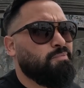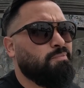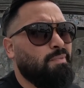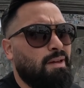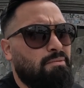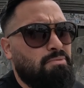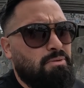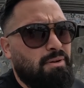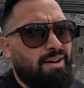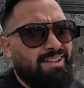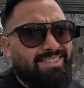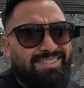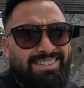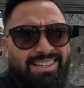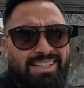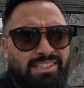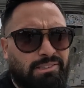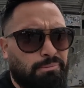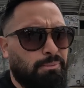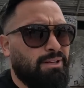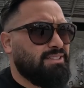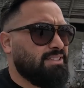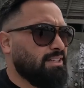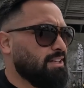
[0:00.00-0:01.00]
Maybe about
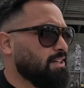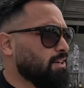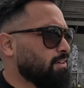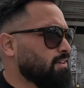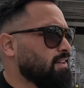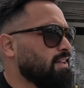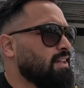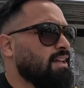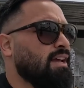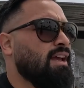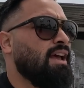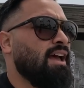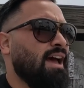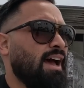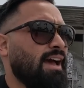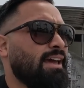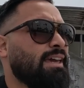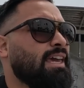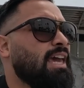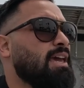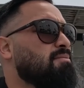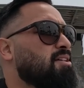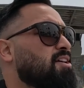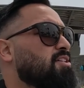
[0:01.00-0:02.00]
6 months ago, I
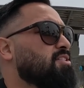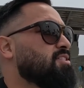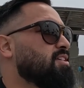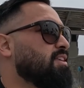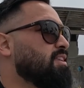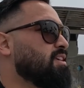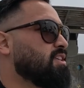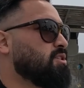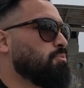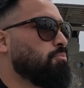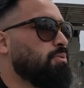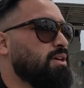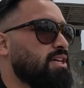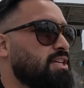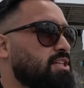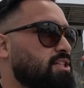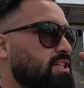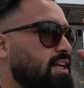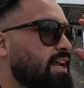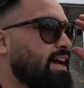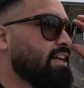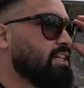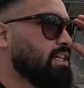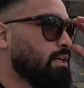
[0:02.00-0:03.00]
came here to this
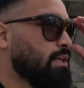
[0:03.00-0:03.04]
beach and I